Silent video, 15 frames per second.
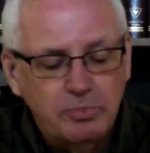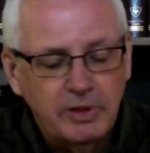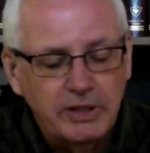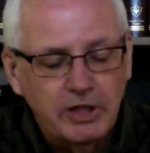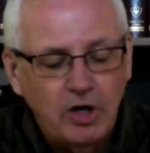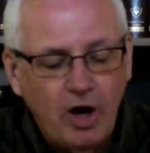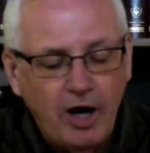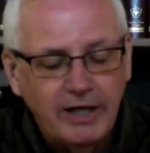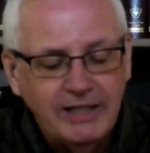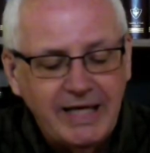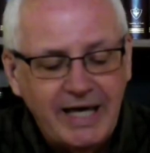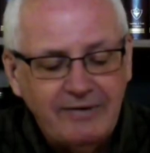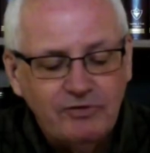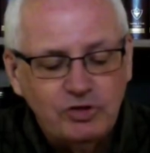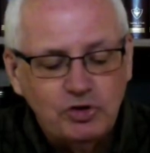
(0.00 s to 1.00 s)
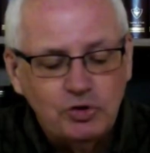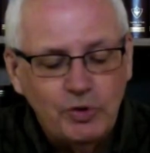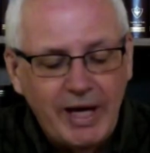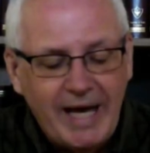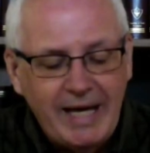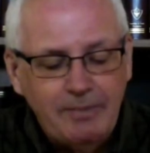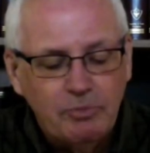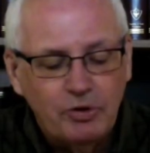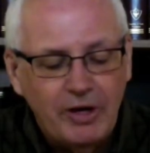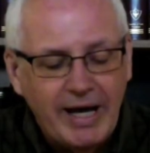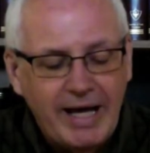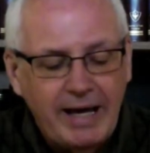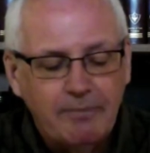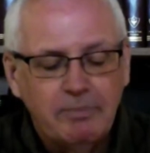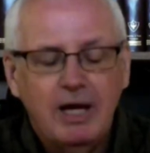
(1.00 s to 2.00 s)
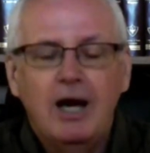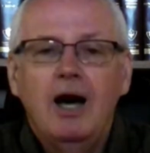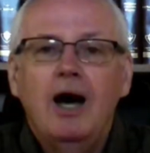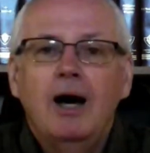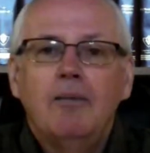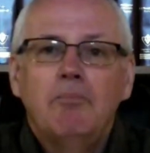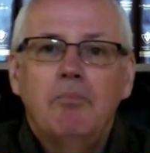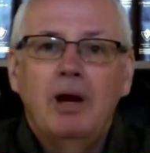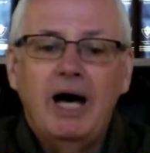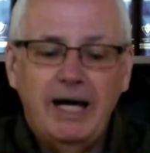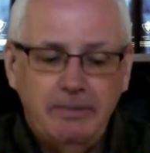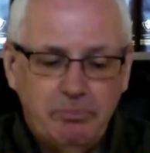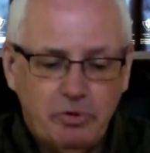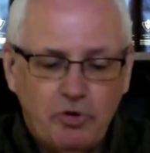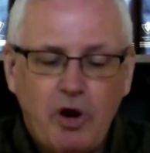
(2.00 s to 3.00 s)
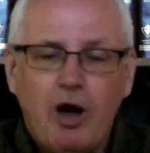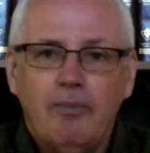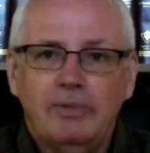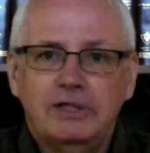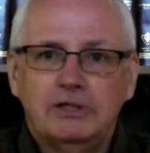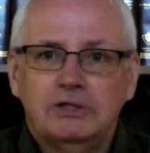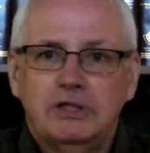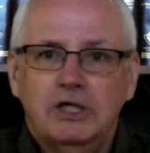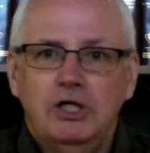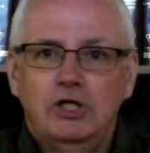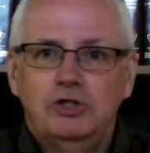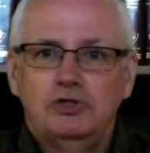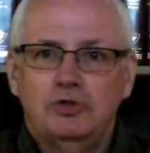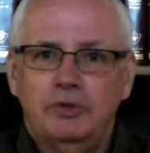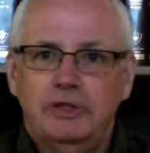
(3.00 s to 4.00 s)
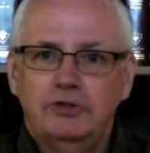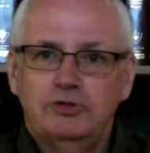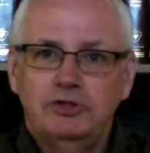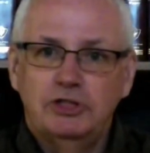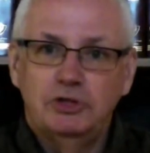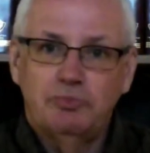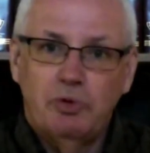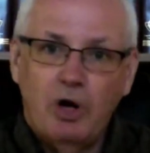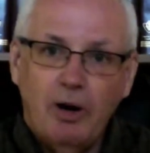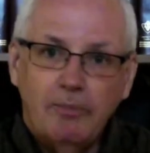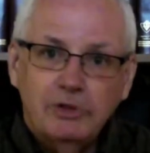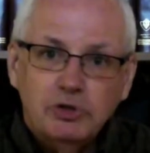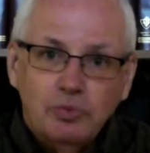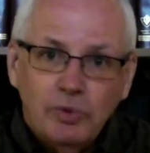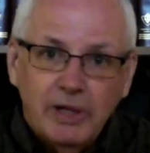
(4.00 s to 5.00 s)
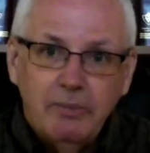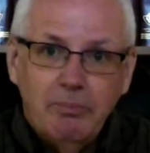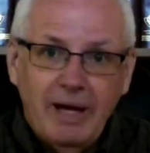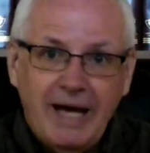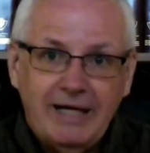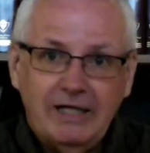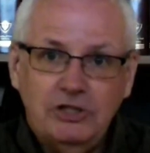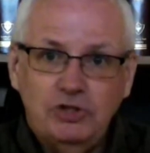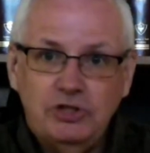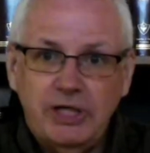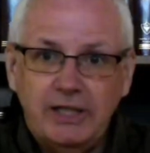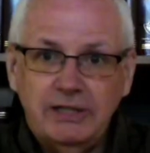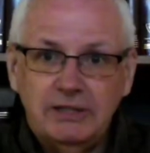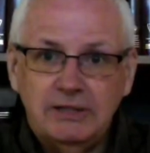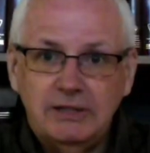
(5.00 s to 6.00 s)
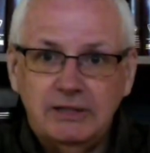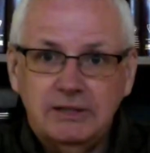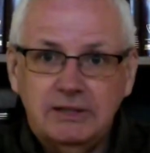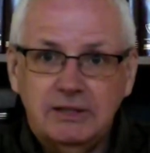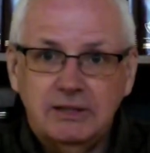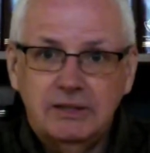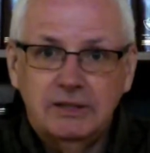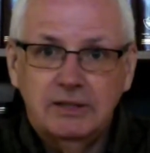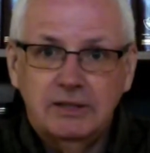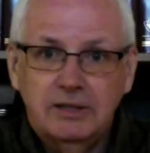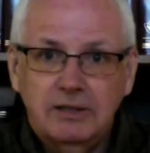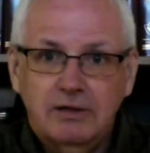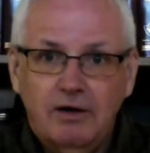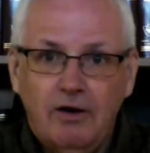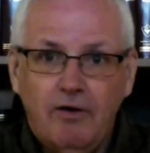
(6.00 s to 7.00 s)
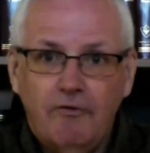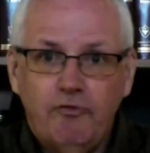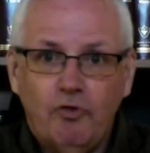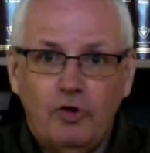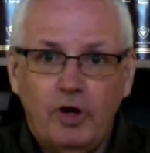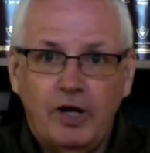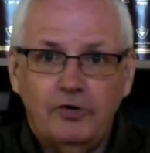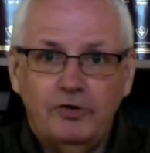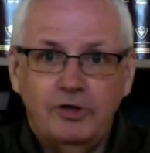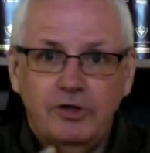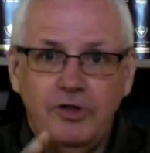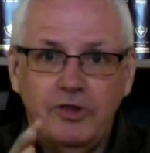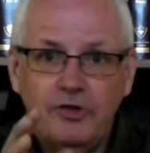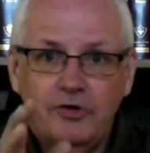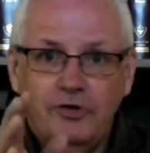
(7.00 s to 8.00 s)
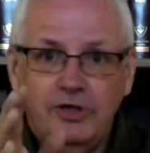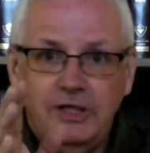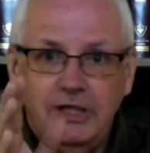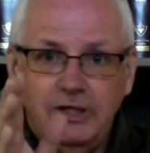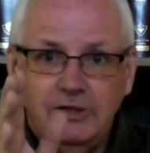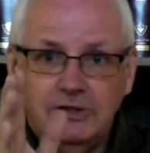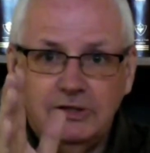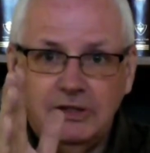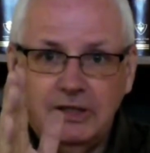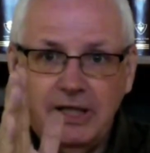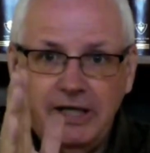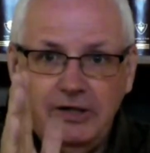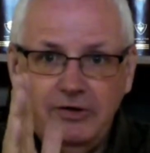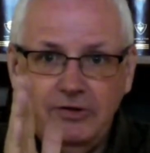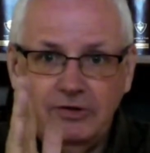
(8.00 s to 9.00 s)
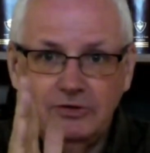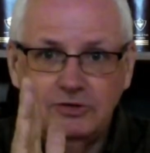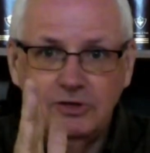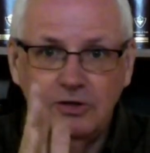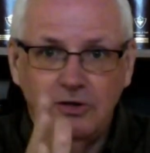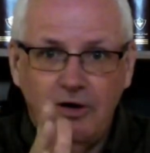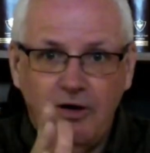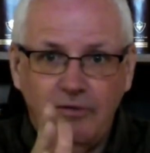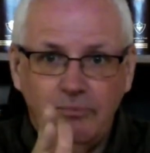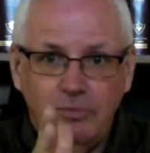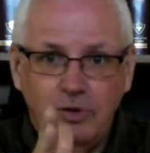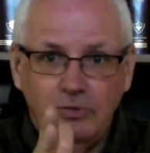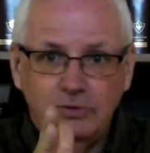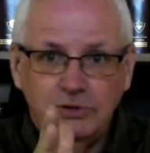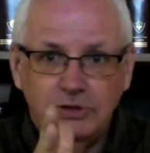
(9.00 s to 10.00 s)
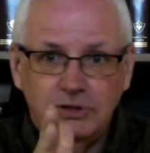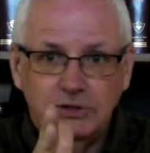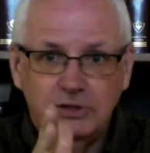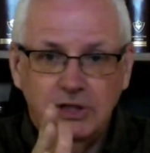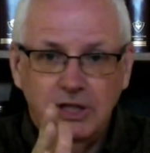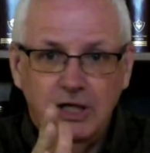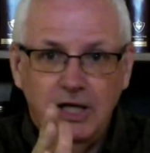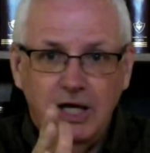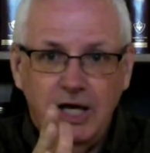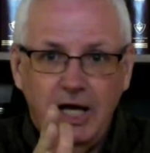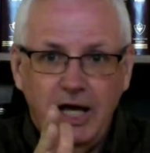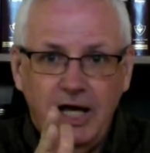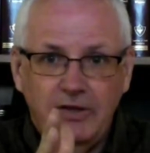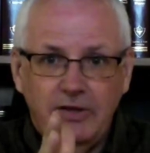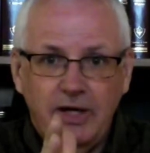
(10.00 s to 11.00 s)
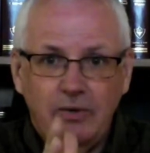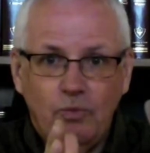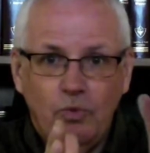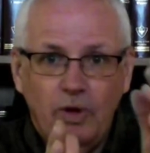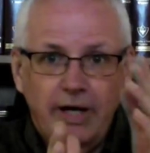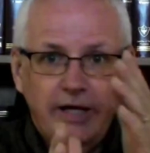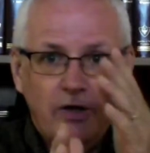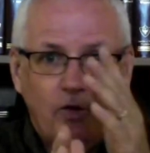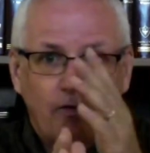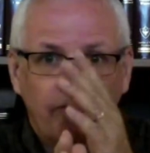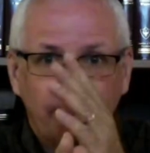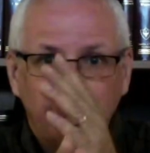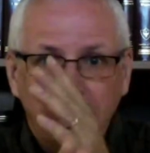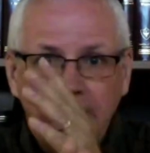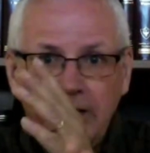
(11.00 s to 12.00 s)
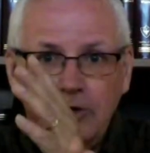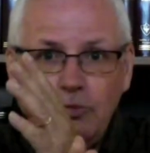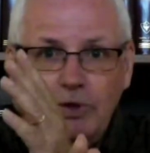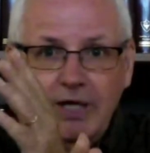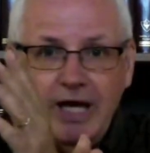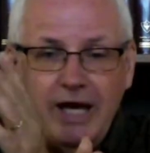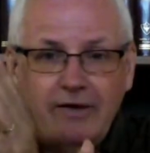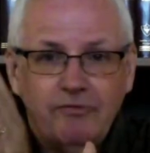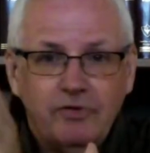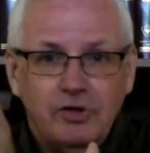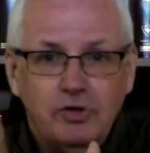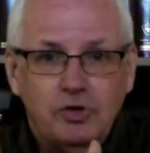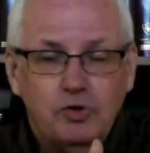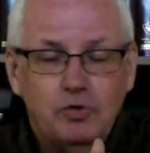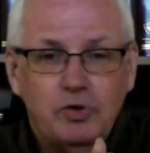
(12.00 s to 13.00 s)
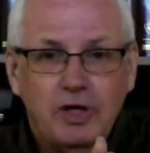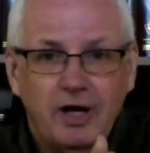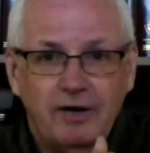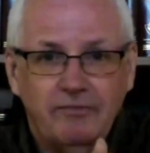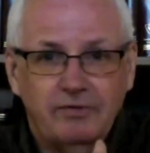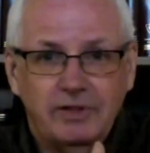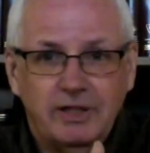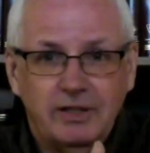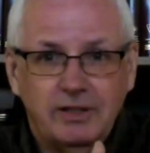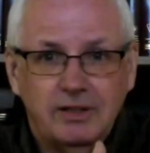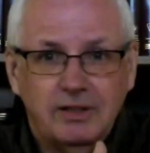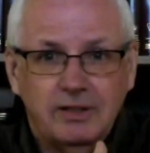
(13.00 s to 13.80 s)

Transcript: but God gave it to Abraham by promise. So here's this promise way back in Genesis. 430 years later, there's the law of Moses. And then way over here, we have the new covenant.